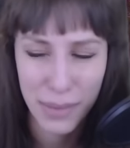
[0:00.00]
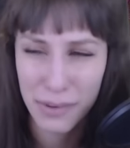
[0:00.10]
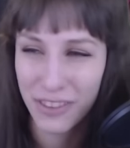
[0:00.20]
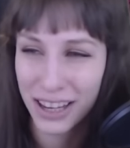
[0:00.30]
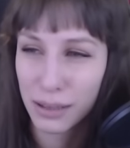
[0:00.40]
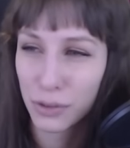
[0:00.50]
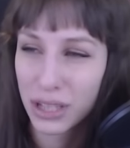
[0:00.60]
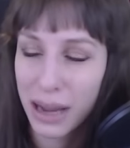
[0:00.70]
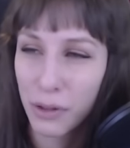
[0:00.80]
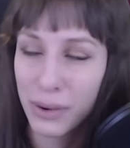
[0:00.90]
Maybe find a little more
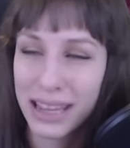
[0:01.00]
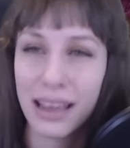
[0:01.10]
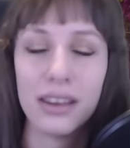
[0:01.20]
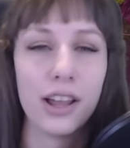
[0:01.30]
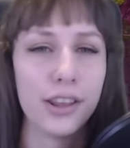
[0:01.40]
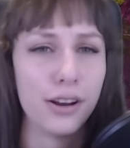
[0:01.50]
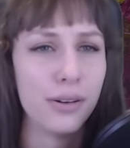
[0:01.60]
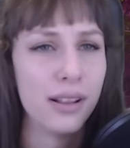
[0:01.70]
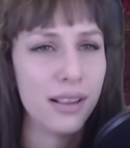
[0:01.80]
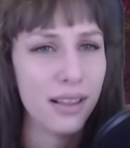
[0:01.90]
time on the weekend,
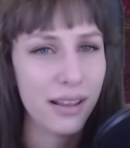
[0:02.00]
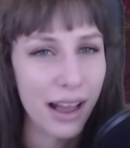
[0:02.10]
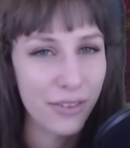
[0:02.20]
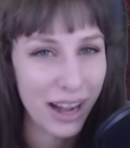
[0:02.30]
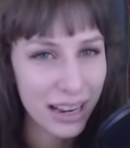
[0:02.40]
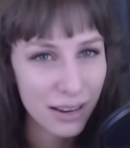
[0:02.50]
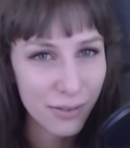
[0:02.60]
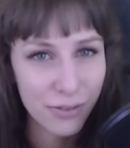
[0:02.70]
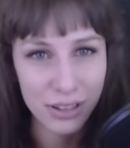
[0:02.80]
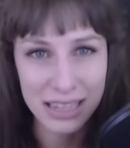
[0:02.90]
although I've kind
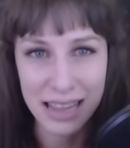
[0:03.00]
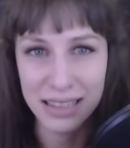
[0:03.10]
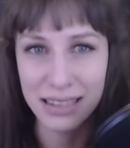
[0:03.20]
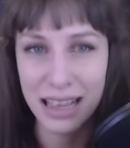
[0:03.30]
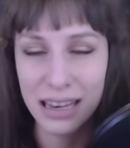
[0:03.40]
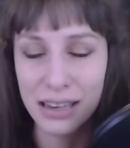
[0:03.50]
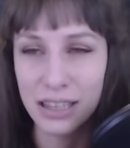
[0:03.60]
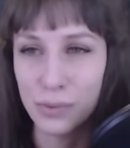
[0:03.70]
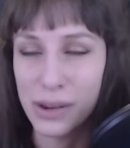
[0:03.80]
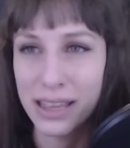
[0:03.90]
of designated
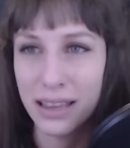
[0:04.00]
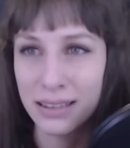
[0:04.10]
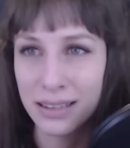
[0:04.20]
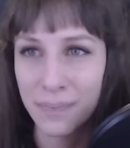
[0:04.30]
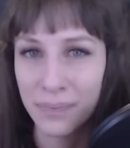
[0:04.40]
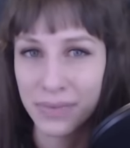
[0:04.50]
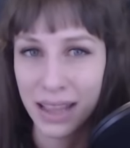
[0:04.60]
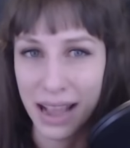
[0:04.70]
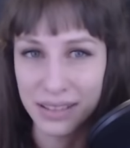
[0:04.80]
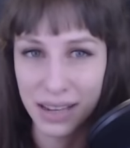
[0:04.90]
this weekend
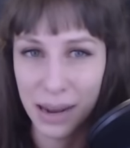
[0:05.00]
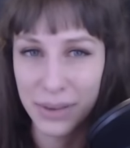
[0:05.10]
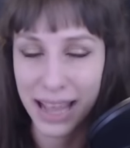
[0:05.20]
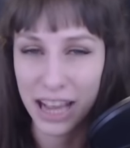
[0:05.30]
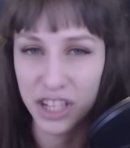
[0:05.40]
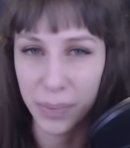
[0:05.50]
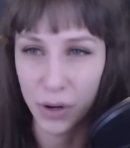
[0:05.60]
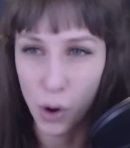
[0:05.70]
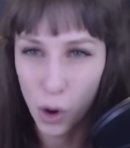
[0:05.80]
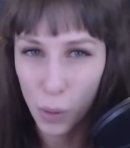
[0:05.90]
as a time to catch up
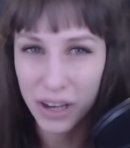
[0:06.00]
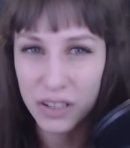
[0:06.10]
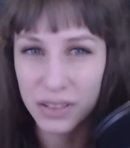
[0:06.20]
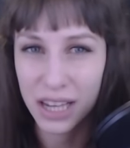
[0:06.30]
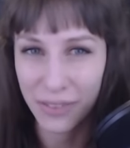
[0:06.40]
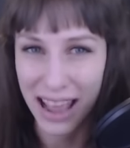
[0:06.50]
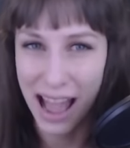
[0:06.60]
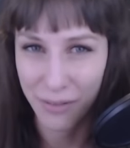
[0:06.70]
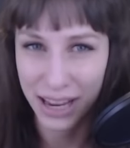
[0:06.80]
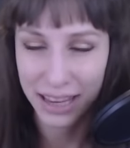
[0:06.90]
on a whole bunch of stuff I
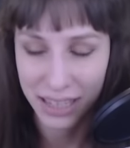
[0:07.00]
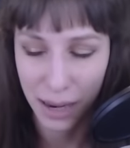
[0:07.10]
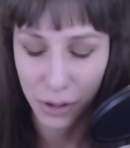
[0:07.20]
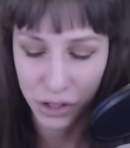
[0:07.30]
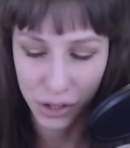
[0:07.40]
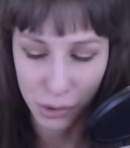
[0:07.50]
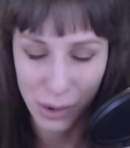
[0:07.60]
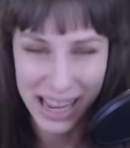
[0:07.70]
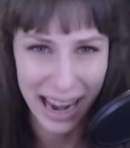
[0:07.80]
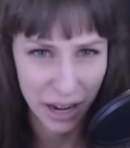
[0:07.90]
haven't had time on during the
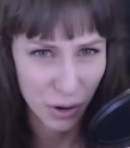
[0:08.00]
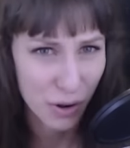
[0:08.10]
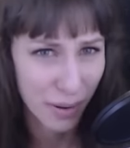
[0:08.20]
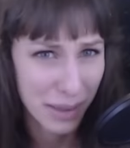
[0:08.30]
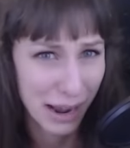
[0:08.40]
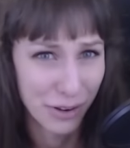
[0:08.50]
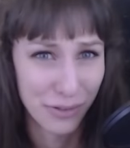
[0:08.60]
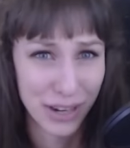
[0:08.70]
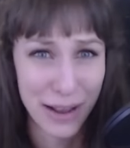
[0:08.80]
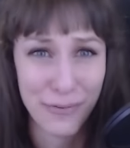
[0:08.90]
week, and I don't know if I'm gonna have
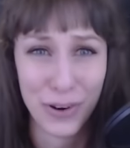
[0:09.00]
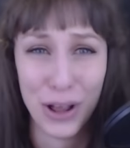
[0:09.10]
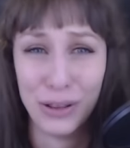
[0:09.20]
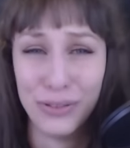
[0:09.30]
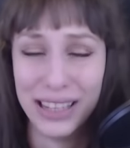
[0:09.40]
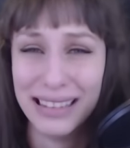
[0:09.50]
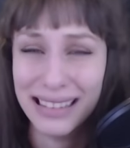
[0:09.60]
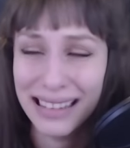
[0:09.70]
enough time for all of it.